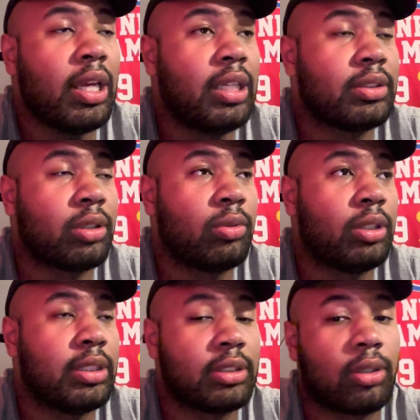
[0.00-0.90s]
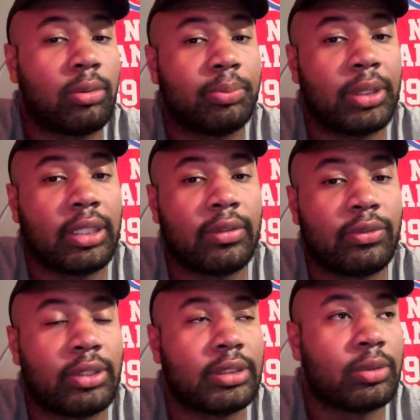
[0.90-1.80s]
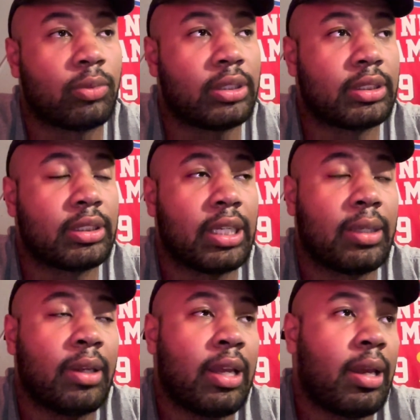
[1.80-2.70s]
That's who he's gonna be if it's, what's his name?